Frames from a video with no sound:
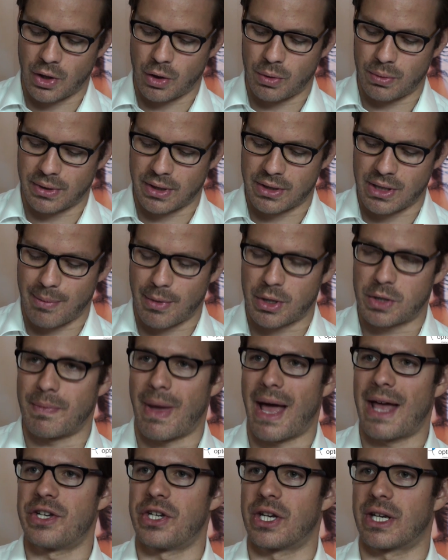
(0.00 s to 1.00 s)
no, there's not much
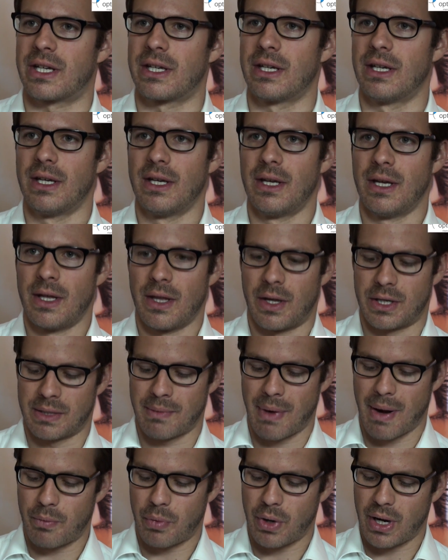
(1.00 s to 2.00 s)
magic. There's a
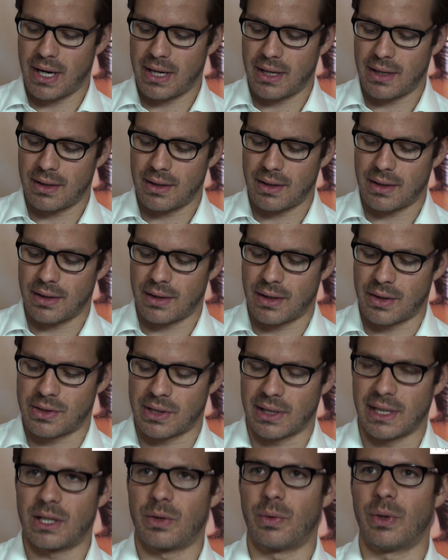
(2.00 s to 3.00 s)
membrane, there's
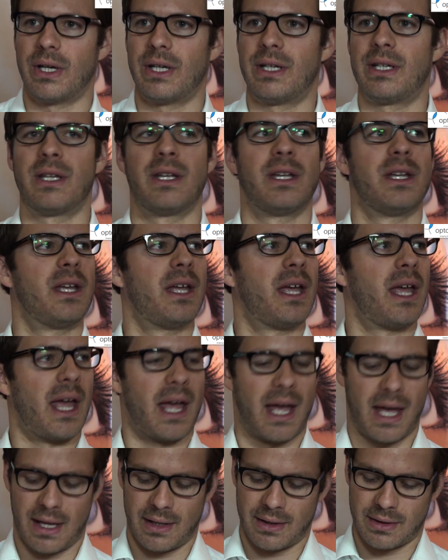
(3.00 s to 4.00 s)
a liquid,
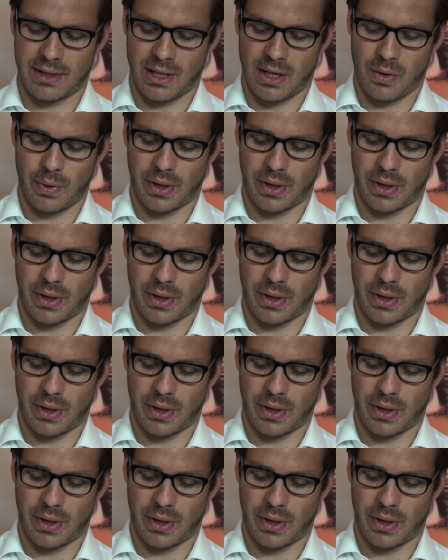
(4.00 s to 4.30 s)
and uh,